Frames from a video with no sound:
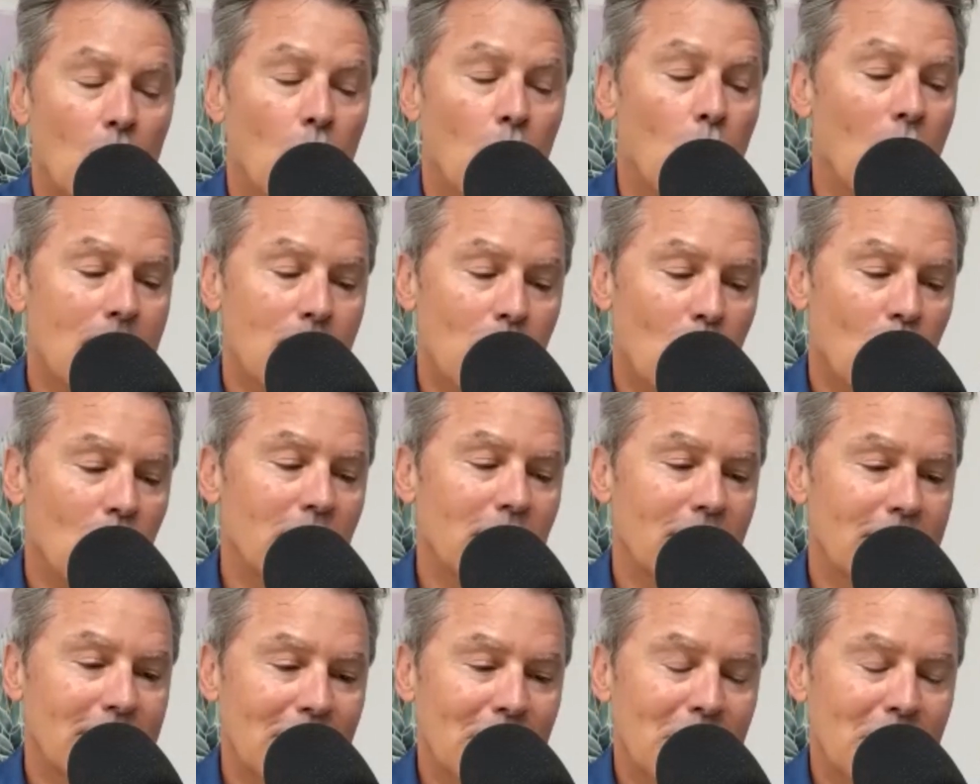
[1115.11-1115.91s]
One more
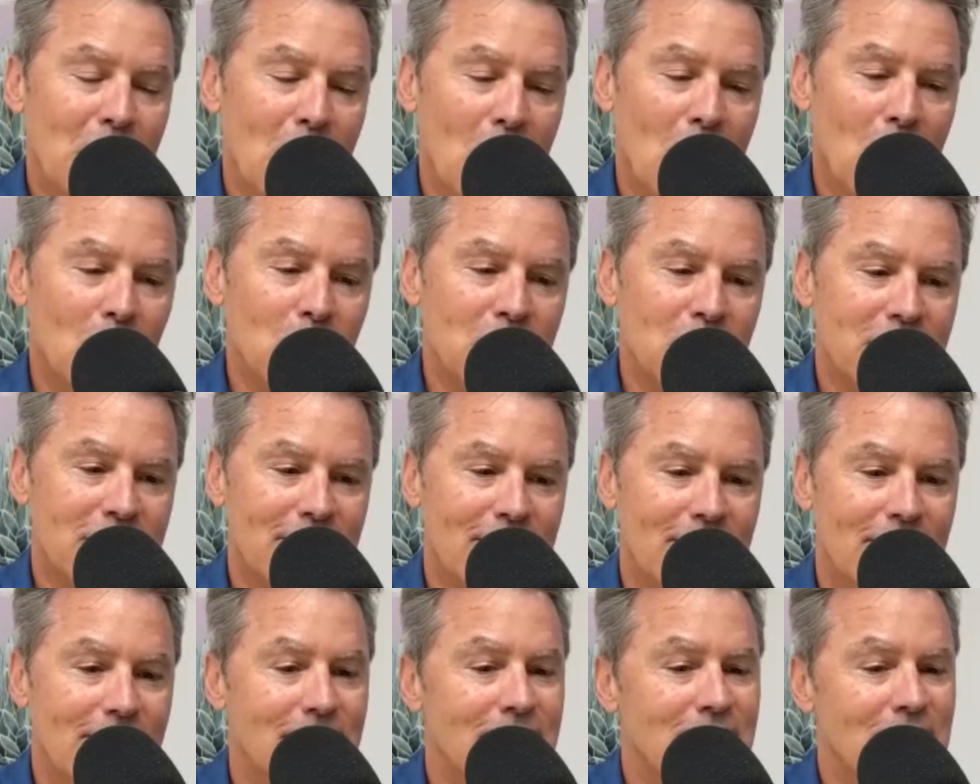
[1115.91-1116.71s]
little note,
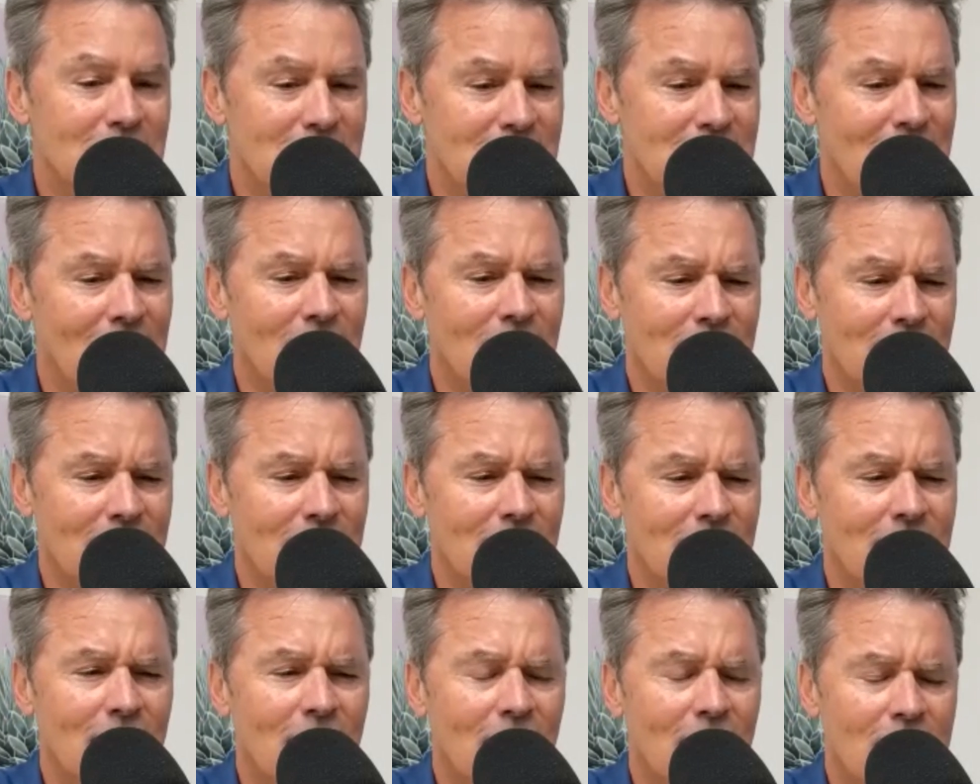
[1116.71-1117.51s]
and this is sounding
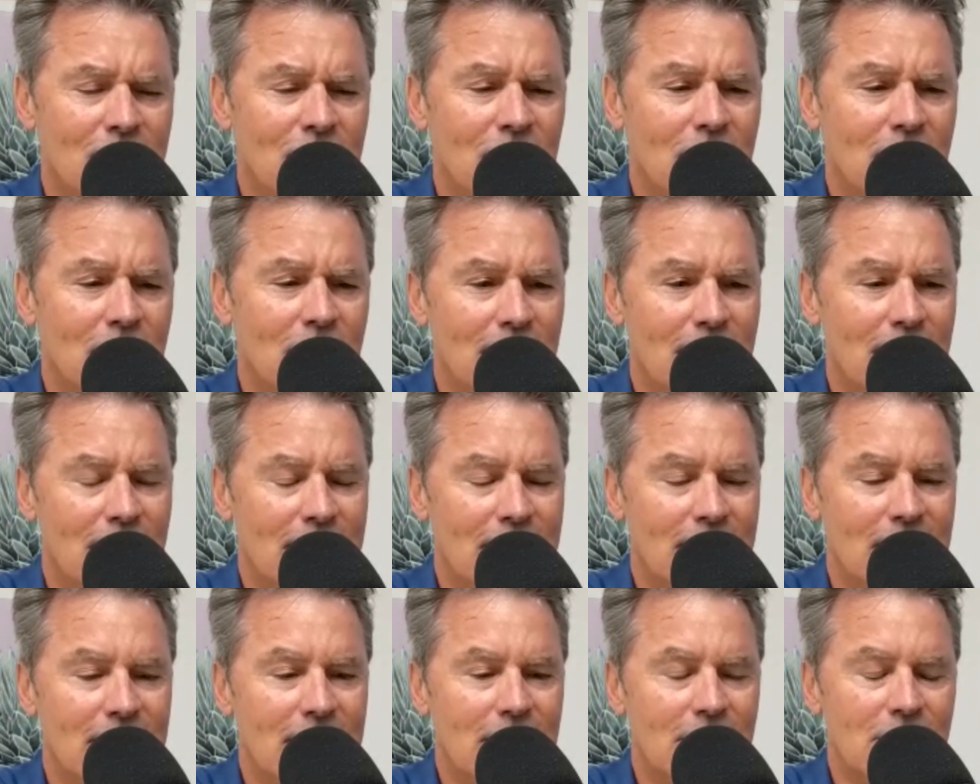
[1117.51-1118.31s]
an awful lot
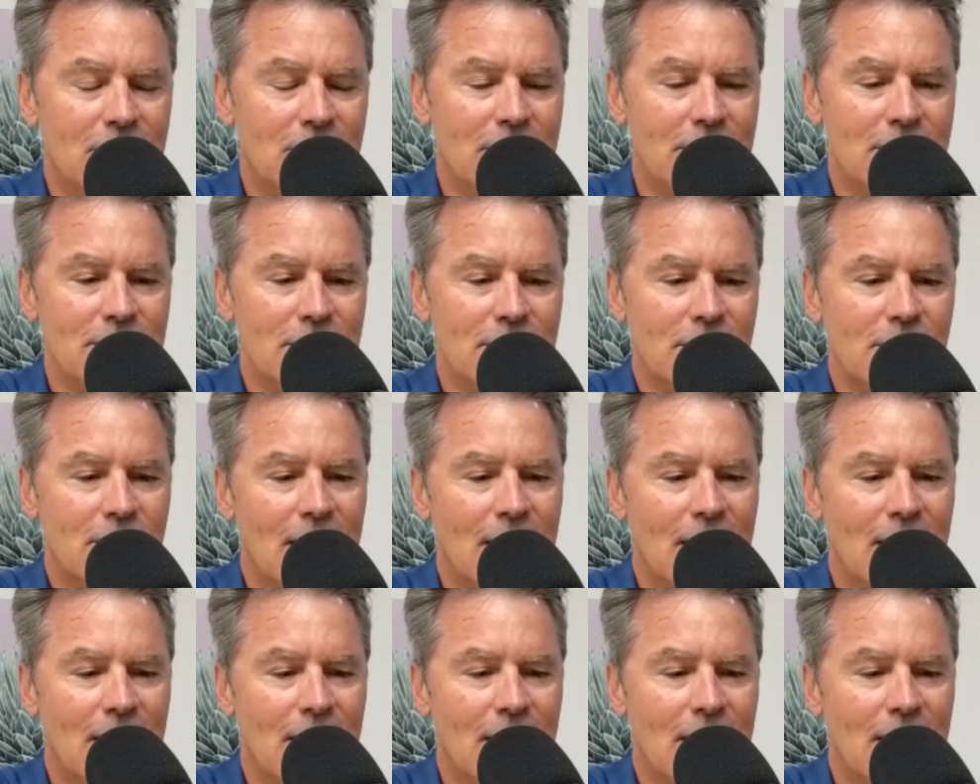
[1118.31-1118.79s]
like an egotistical